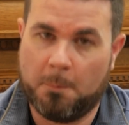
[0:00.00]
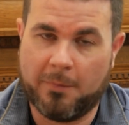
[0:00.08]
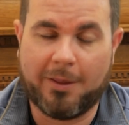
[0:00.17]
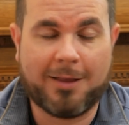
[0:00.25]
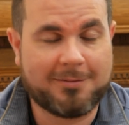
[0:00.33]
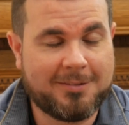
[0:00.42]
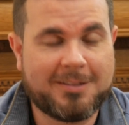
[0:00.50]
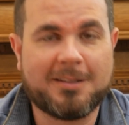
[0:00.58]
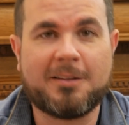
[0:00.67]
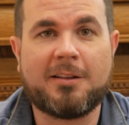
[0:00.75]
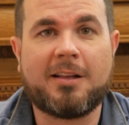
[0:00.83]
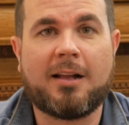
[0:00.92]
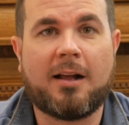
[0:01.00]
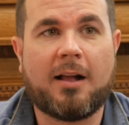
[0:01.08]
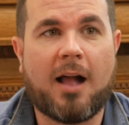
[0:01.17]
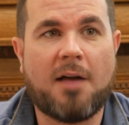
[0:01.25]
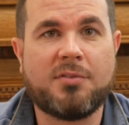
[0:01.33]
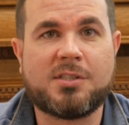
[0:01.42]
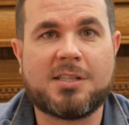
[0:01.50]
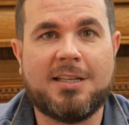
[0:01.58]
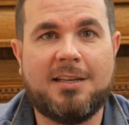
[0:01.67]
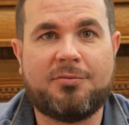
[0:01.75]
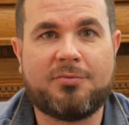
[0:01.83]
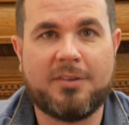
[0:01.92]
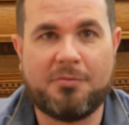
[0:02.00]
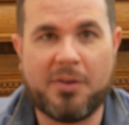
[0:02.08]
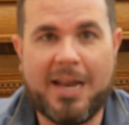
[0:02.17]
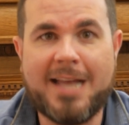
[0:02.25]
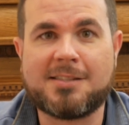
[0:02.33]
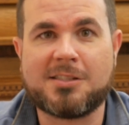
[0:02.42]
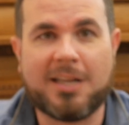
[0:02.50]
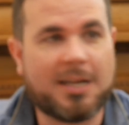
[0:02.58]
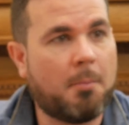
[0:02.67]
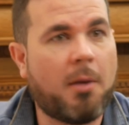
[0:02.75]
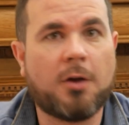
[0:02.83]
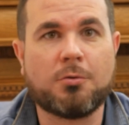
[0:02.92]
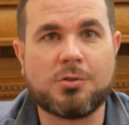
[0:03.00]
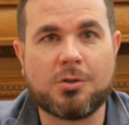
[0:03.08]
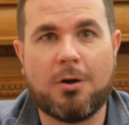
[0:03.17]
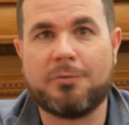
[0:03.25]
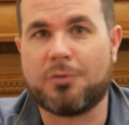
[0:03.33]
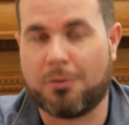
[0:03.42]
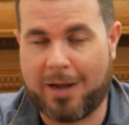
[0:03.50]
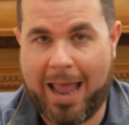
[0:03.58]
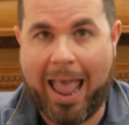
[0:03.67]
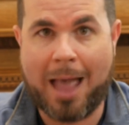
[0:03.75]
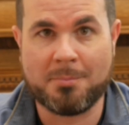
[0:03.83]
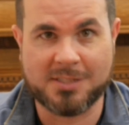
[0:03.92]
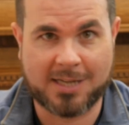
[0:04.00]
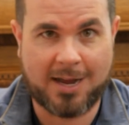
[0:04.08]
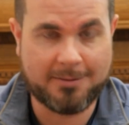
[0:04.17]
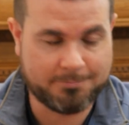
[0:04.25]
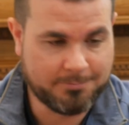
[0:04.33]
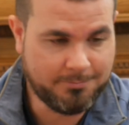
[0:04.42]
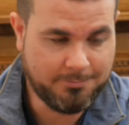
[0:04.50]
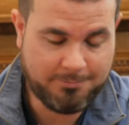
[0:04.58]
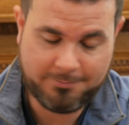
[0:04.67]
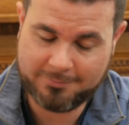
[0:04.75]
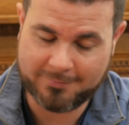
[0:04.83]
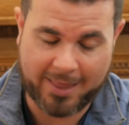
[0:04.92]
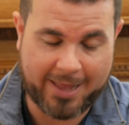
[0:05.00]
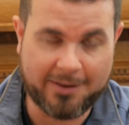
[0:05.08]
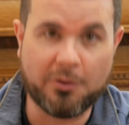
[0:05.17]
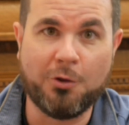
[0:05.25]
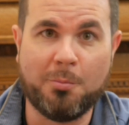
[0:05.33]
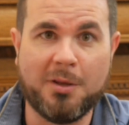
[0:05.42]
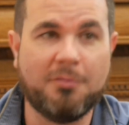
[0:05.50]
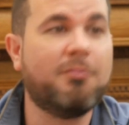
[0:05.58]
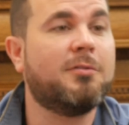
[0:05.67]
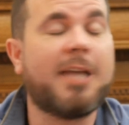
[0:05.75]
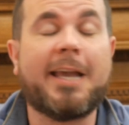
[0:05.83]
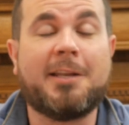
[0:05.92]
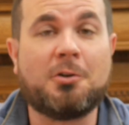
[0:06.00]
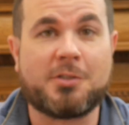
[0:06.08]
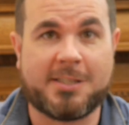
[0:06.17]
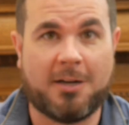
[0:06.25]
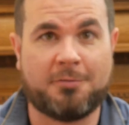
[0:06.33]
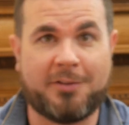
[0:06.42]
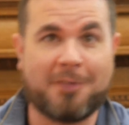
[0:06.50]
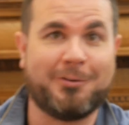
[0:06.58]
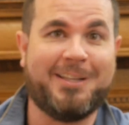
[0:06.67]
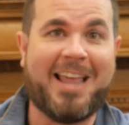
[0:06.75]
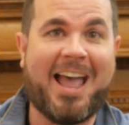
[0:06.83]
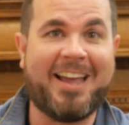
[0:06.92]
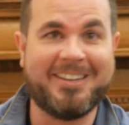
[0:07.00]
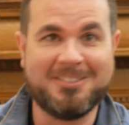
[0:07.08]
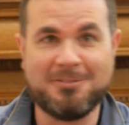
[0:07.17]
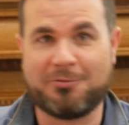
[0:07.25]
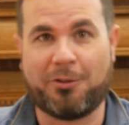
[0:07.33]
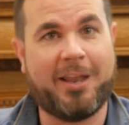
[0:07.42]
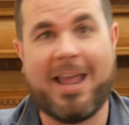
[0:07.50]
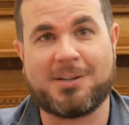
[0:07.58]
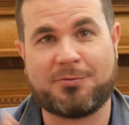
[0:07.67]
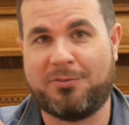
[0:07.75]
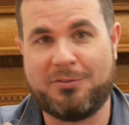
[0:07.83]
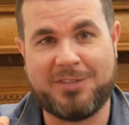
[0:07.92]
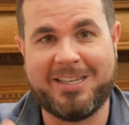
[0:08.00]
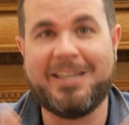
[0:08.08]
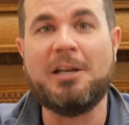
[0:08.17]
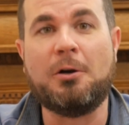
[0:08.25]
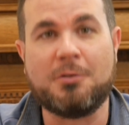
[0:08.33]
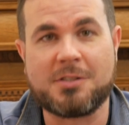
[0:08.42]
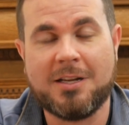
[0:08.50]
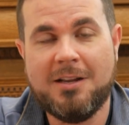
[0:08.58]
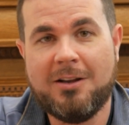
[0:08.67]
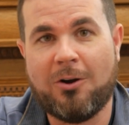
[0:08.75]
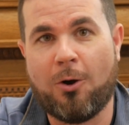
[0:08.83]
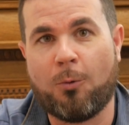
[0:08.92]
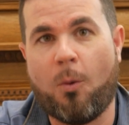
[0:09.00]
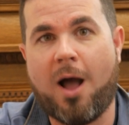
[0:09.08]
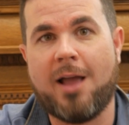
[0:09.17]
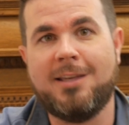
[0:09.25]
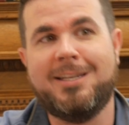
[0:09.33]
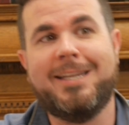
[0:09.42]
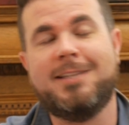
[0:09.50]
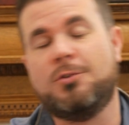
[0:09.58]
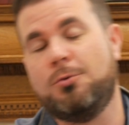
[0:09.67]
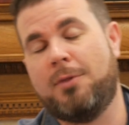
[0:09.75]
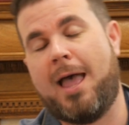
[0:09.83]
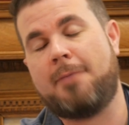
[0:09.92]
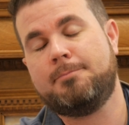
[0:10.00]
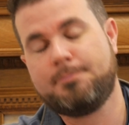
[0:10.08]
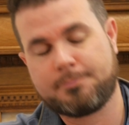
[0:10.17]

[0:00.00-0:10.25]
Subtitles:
And obviously, if it hits like a Microsoft or an Amazon, then you'd be kicking yourself every day for the next 50 years on why you didn't do that.